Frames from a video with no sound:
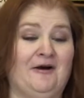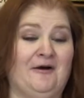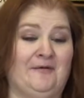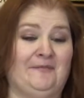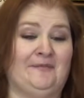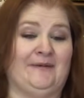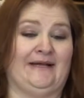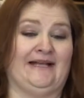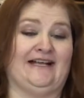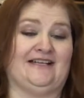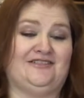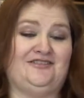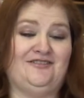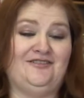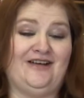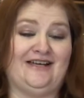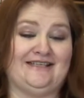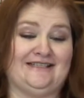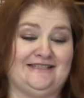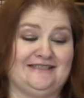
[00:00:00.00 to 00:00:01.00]
Oh my gosh, you
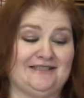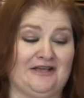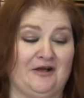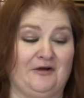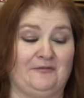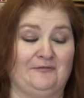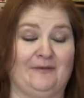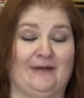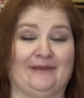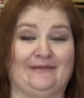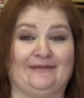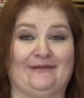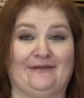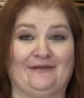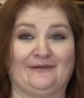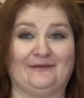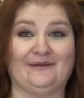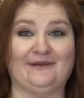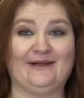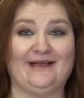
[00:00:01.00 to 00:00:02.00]
guys. So my
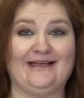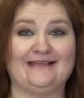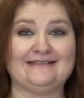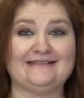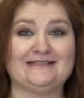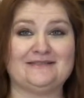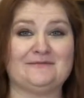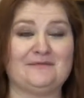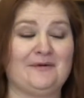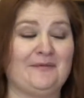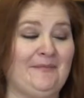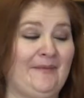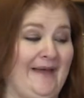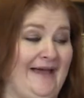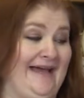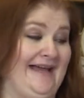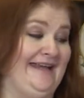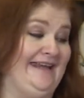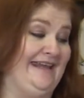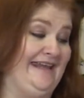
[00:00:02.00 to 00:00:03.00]
local customer,
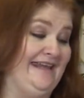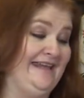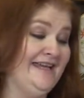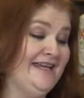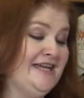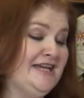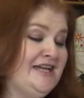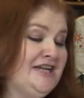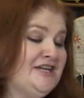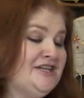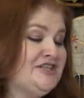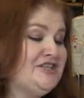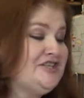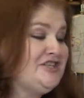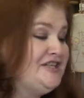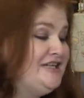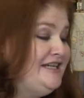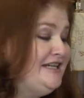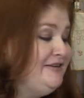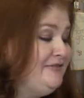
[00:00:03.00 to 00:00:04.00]
Patty,
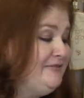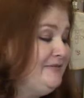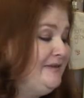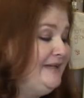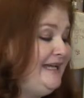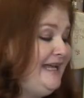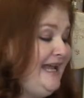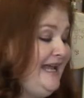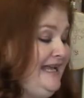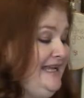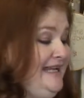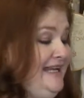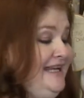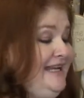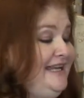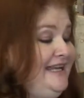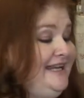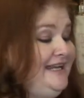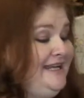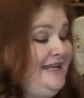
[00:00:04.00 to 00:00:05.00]
she
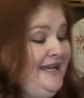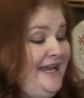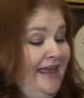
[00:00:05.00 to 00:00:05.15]
created